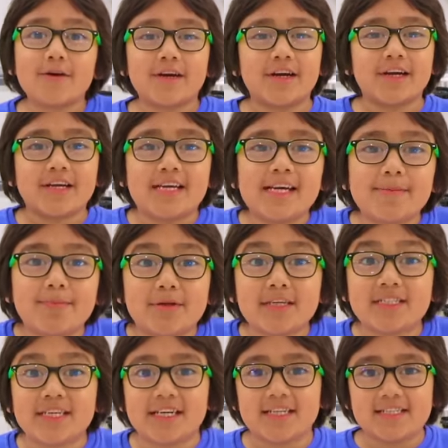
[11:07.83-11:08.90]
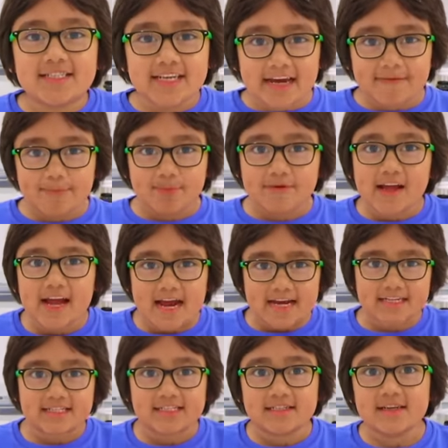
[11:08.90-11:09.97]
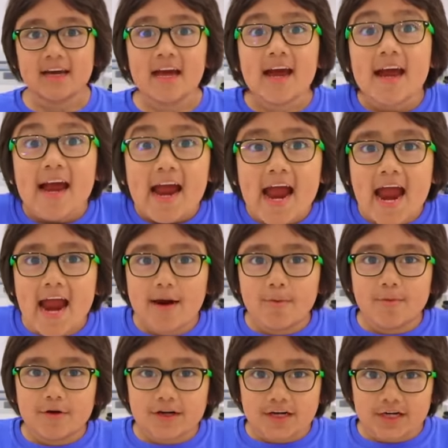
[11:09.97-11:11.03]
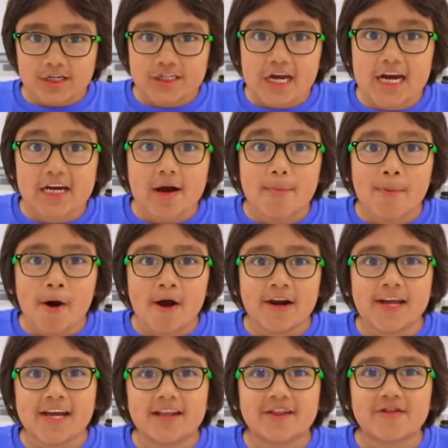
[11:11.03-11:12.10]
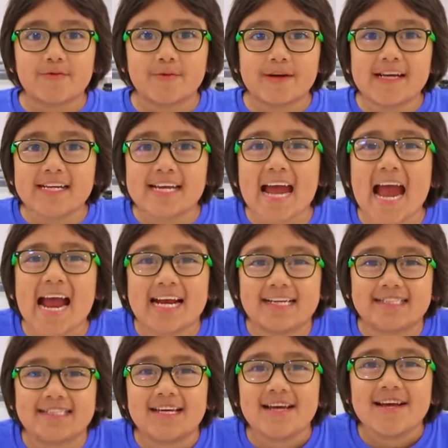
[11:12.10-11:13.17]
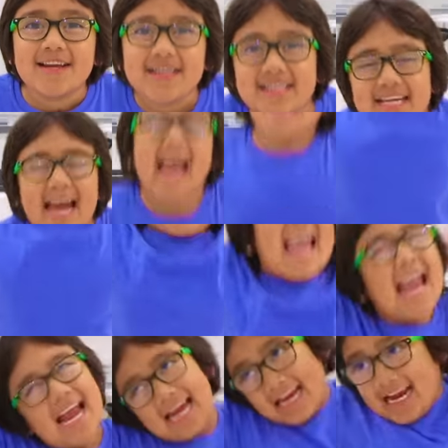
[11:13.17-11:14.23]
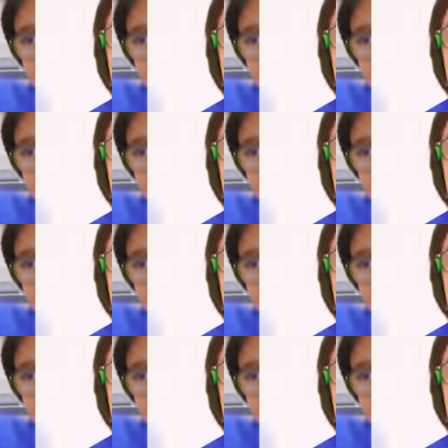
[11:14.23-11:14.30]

we're gonna keep this in a safe place and we're gonna check up on it in three days. Yay!